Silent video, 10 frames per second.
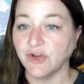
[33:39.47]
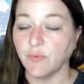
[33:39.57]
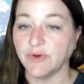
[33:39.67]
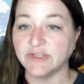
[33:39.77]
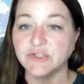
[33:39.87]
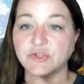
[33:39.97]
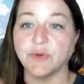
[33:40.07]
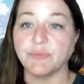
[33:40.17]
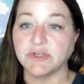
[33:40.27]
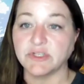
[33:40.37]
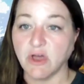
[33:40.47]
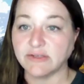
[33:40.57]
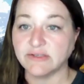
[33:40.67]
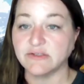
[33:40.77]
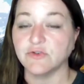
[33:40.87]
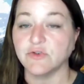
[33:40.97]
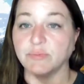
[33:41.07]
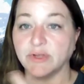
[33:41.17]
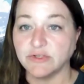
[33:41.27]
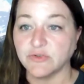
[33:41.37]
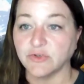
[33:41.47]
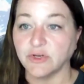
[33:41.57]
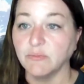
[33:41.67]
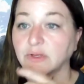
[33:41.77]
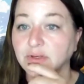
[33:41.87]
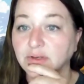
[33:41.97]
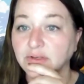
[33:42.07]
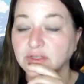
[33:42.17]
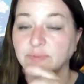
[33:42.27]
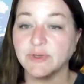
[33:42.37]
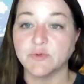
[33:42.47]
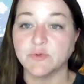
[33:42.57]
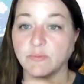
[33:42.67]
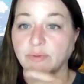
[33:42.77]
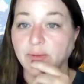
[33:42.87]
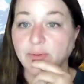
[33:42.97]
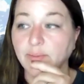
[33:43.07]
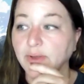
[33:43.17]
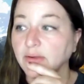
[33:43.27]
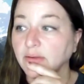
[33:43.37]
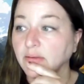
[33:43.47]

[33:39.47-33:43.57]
not want to stir up the toxins in your bloodstream to be absorbed by a baby.